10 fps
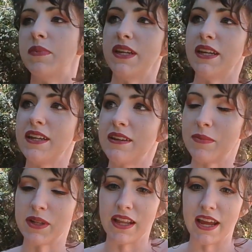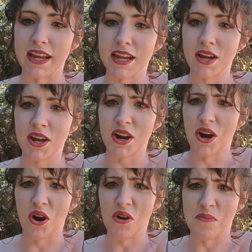be in like,
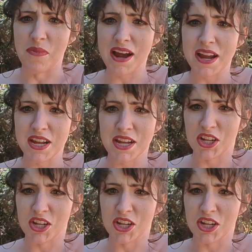oh, my